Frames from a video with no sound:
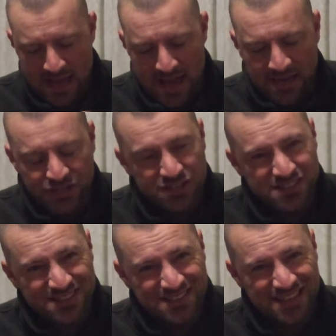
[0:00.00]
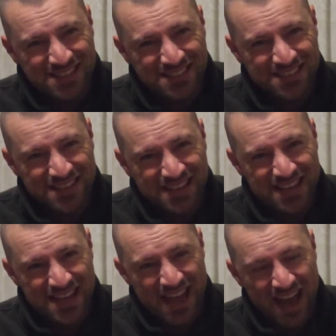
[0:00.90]
and it just doesn't,
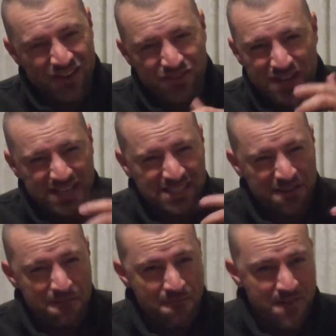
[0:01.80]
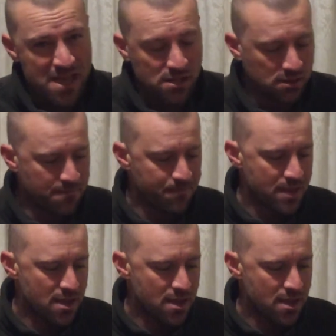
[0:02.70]
it doesn't feel